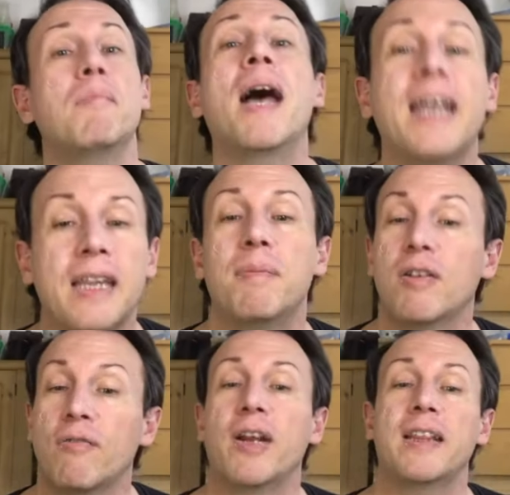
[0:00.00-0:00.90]
You know, they
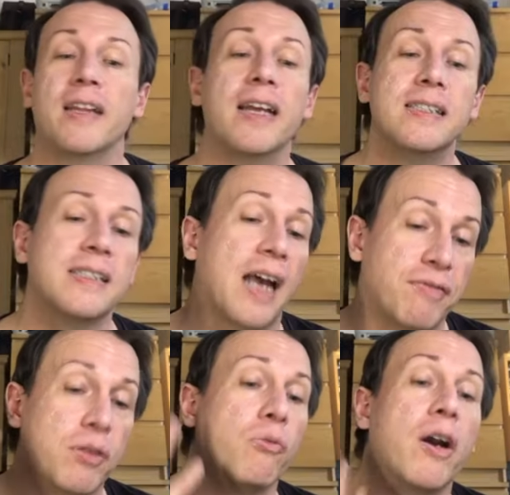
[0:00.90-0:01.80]
might get a bit of
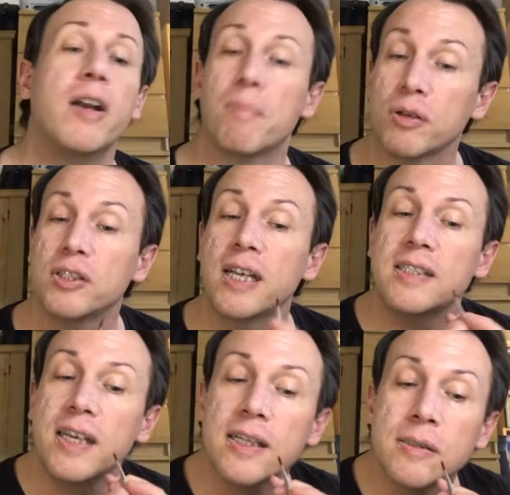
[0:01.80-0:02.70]
redness after wearing a
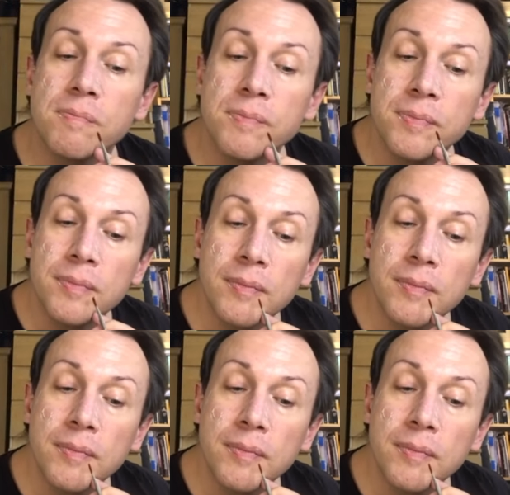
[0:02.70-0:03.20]
prosthetic.